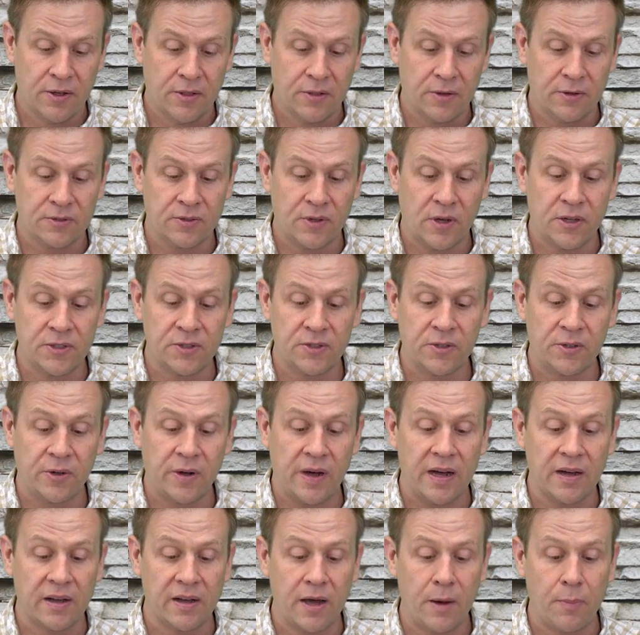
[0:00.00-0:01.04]
There's also
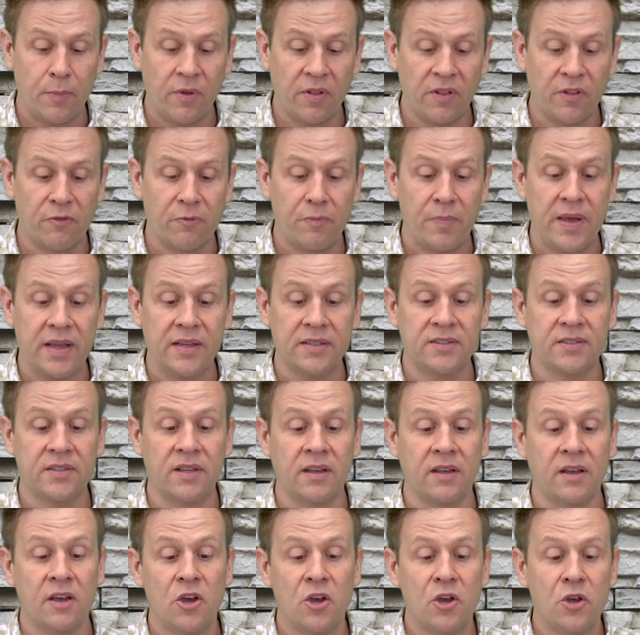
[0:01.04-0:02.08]
a couple of
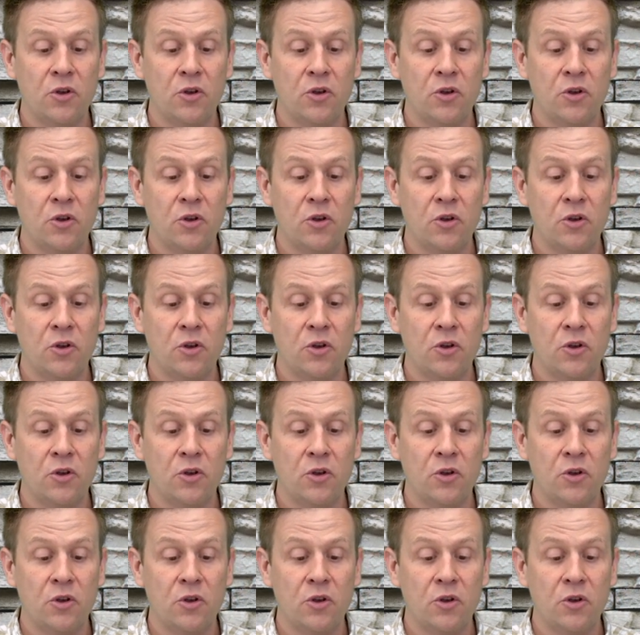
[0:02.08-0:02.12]
basic